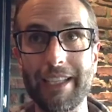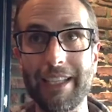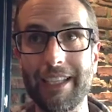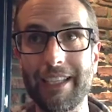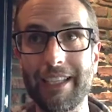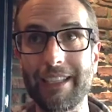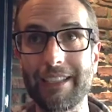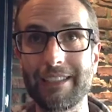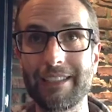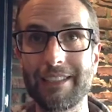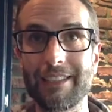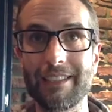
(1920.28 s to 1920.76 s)

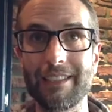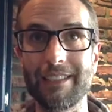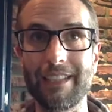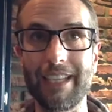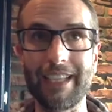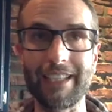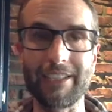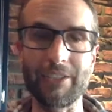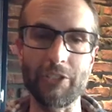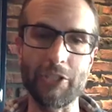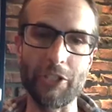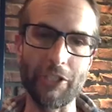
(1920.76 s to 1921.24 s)
it
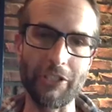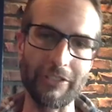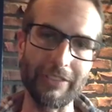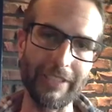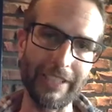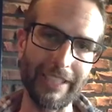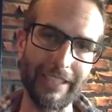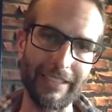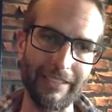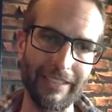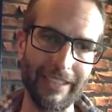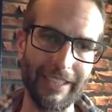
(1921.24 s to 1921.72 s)

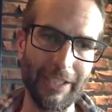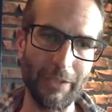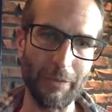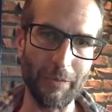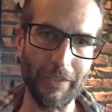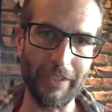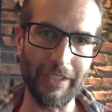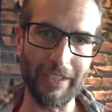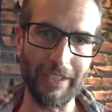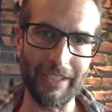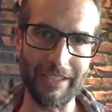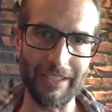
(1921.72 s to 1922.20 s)
externally like you
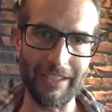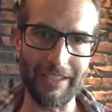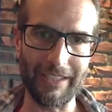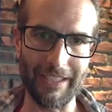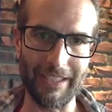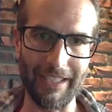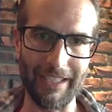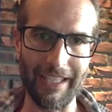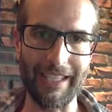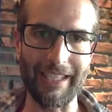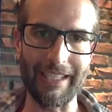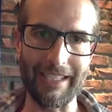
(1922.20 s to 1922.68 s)
would in just an
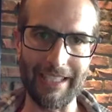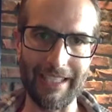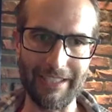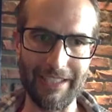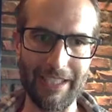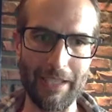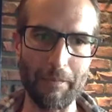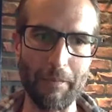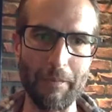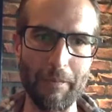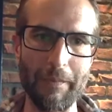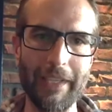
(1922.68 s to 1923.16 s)
NAD
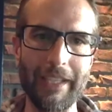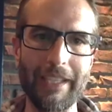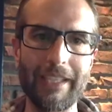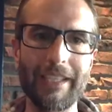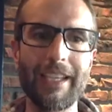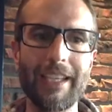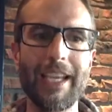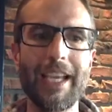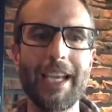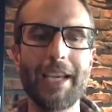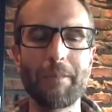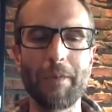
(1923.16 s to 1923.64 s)
supplement,
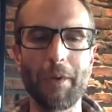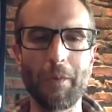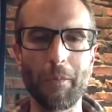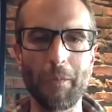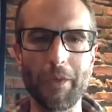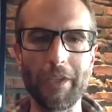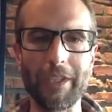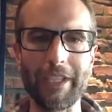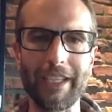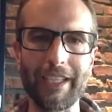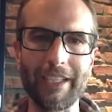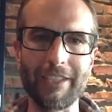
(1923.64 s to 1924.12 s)
but
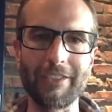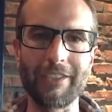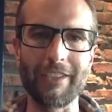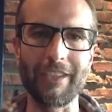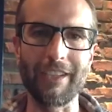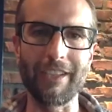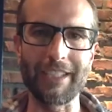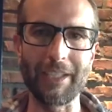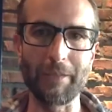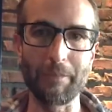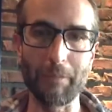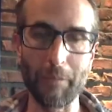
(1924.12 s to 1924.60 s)
working
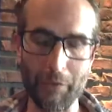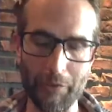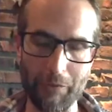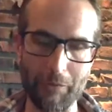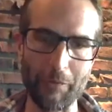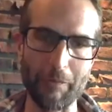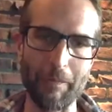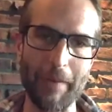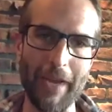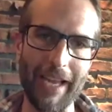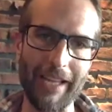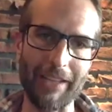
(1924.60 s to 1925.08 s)
along the
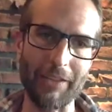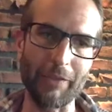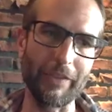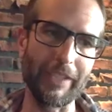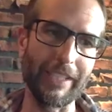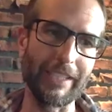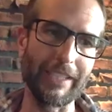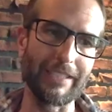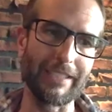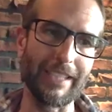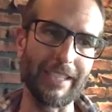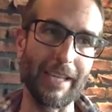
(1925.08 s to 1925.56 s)
multiple
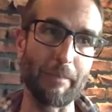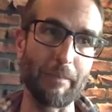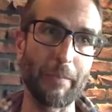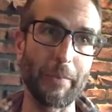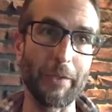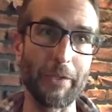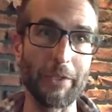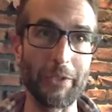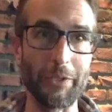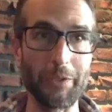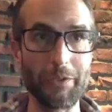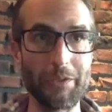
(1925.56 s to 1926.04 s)
pathways that
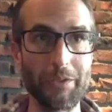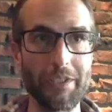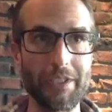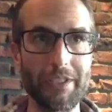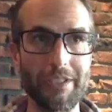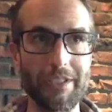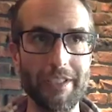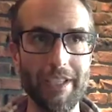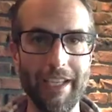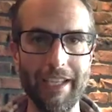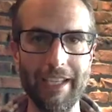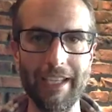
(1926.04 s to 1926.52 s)

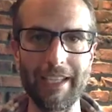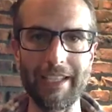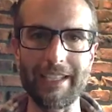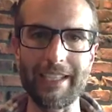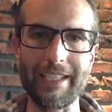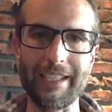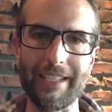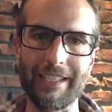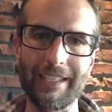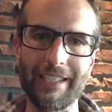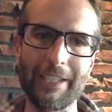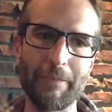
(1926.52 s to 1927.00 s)
produce NAD
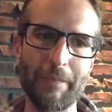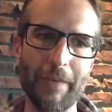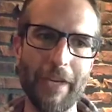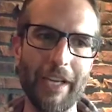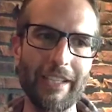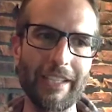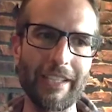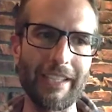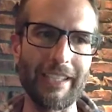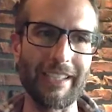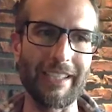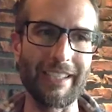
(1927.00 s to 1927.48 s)
in your
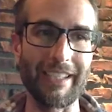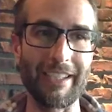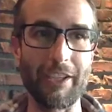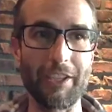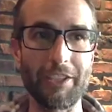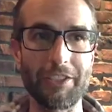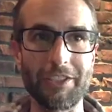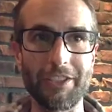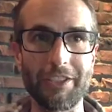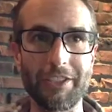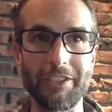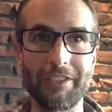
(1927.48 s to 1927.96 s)
body, and then mm-hmm.
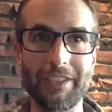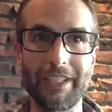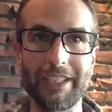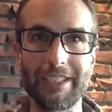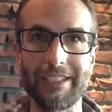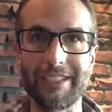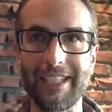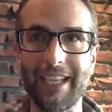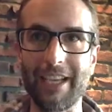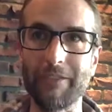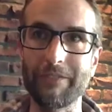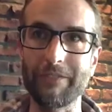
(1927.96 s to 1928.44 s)
also
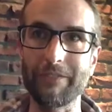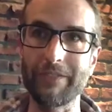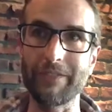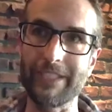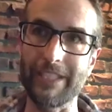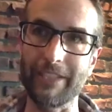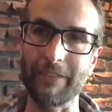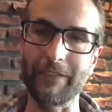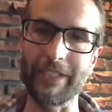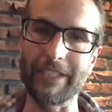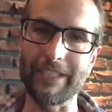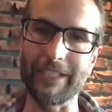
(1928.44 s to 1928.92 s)
salvage
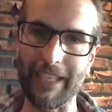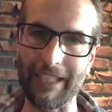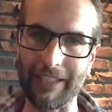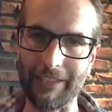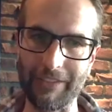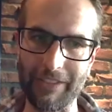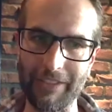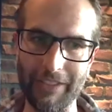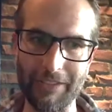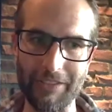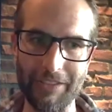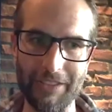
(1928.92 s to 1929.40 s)
and recycle
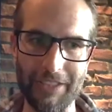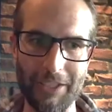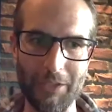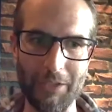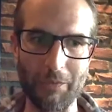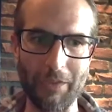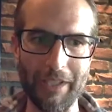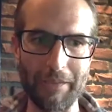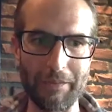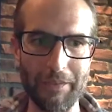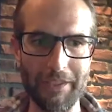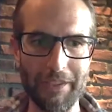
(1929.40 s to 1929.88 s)
those because we're
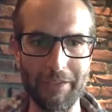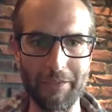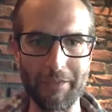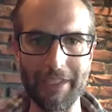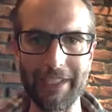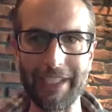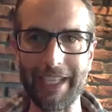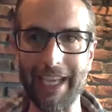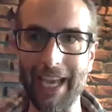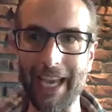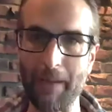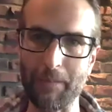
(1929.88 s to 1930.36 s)
able to
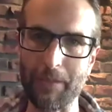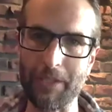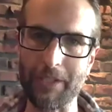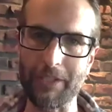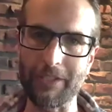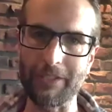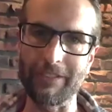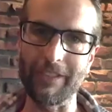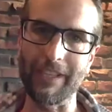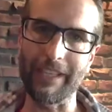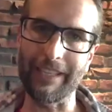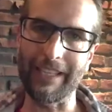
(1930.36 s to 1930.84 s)
recapture a
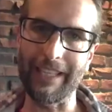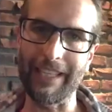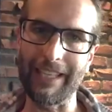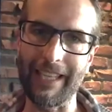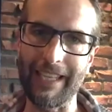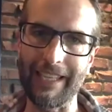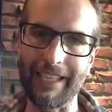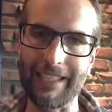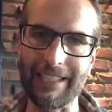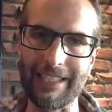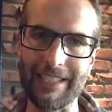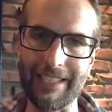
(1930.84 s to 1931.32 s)
lot of that
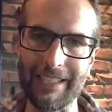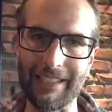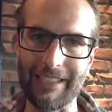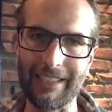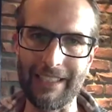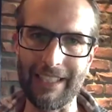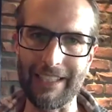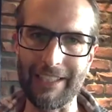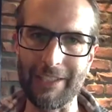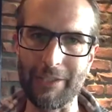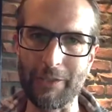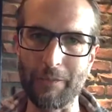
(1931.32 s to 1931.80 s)
NAD
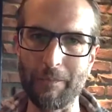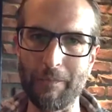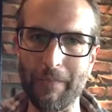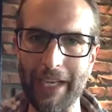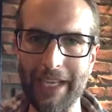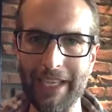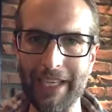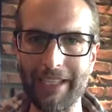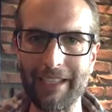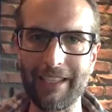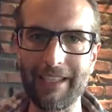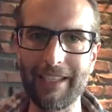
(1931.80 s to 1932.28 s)
that you make